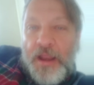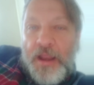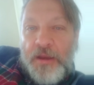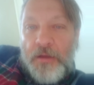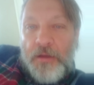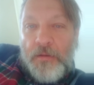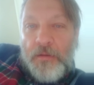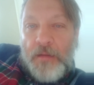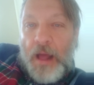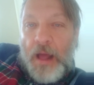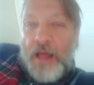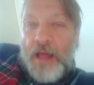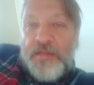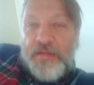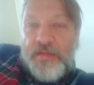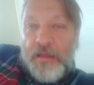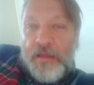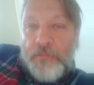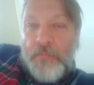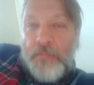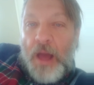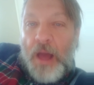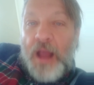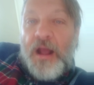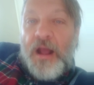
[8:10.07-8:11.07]
I
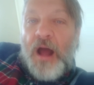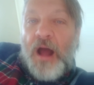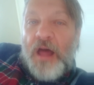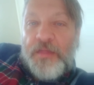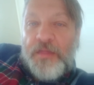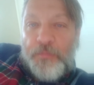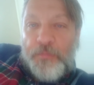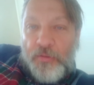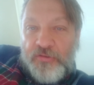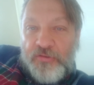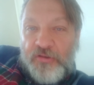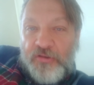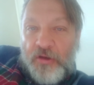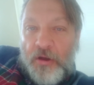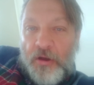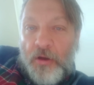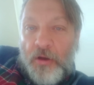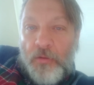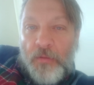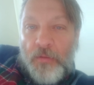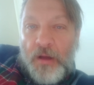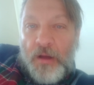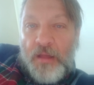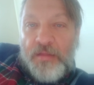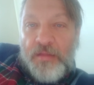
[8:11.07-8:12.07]
said my gospel to
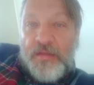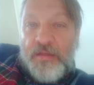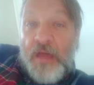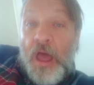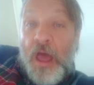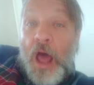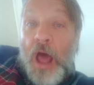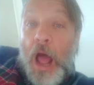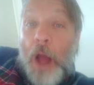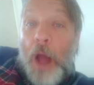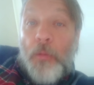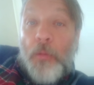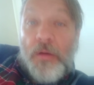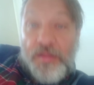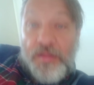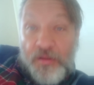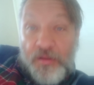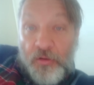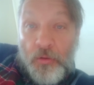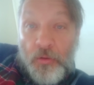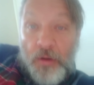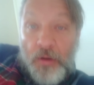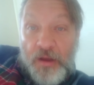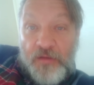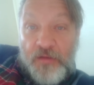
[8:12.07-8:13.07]
her was I
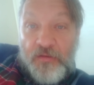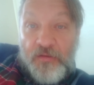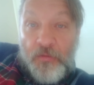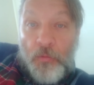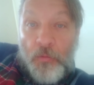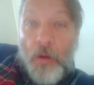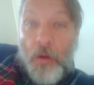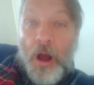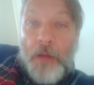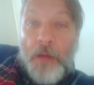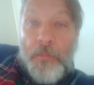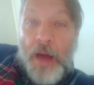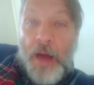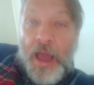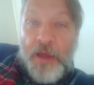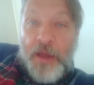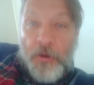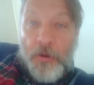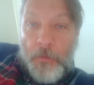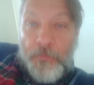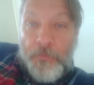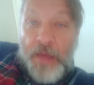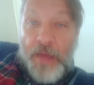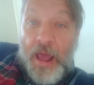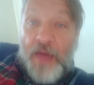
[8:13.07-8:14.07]
wasn't going to walk by
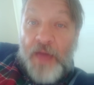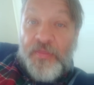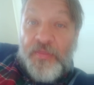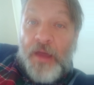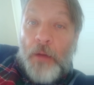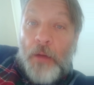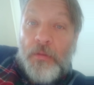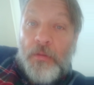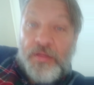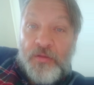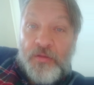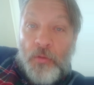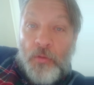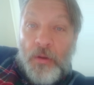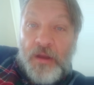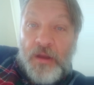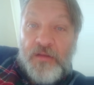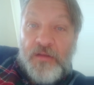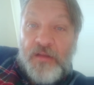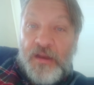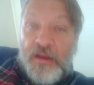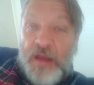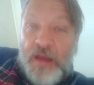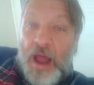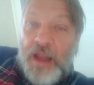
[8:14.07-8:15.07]
her path. I was
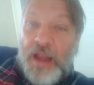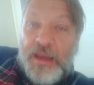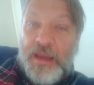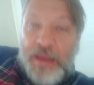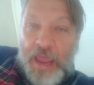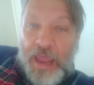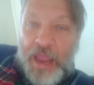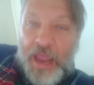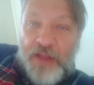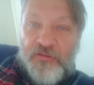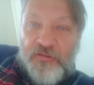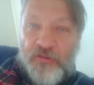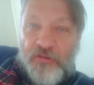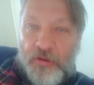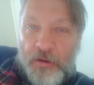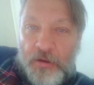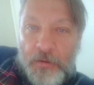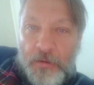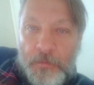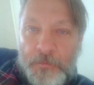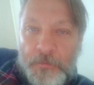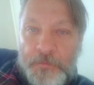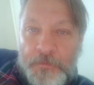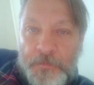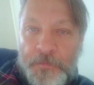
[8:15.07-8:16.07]
going to not engage
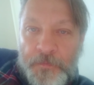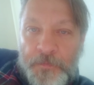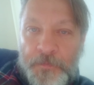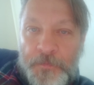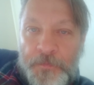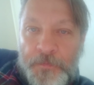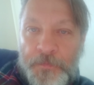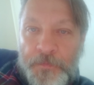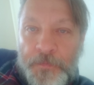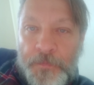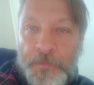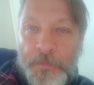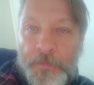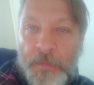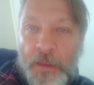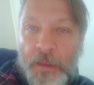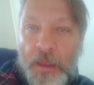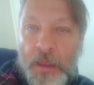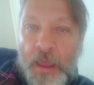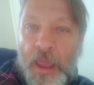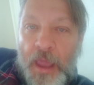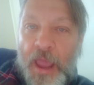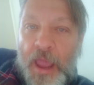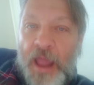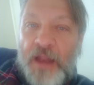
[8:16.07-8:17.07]
her.
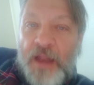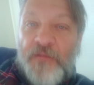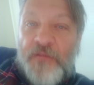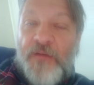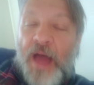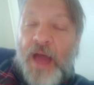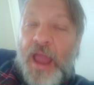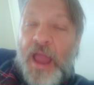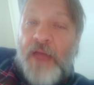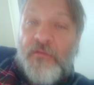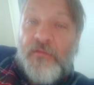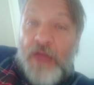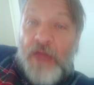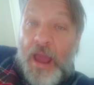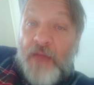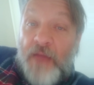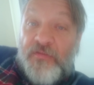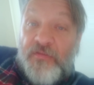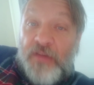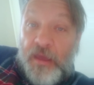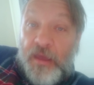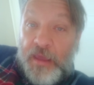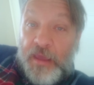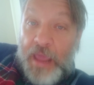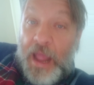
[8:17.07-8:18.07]
And if I ever
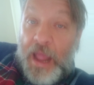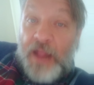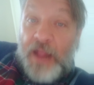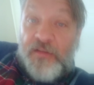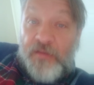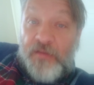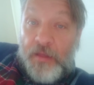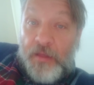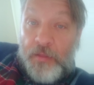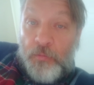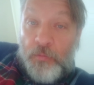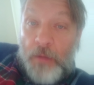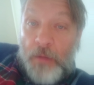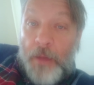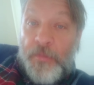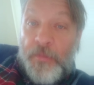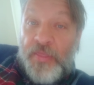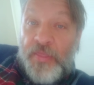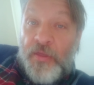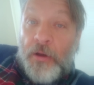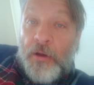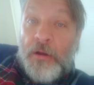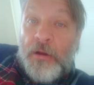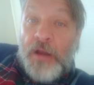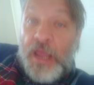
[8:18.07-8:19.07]
have to engage these
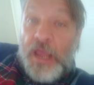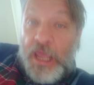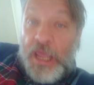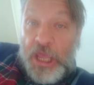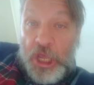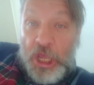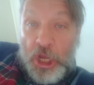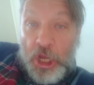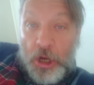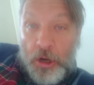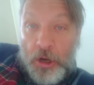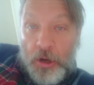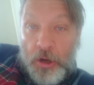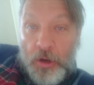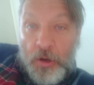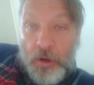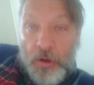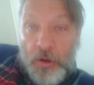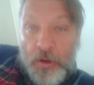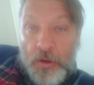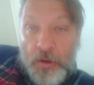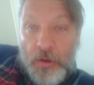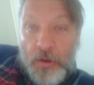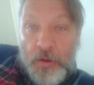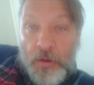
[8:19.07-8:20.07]
women, they're going to
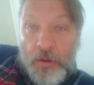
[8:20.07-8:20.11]
hear